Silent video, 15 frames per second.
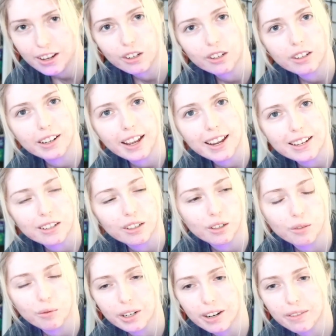or night
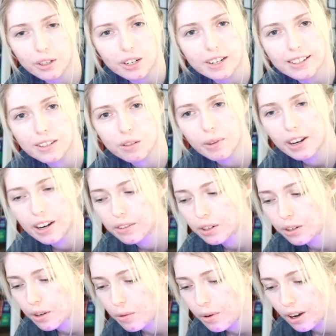or whatever it is,
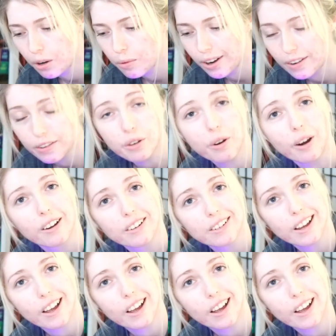whenever you are, wherever you are.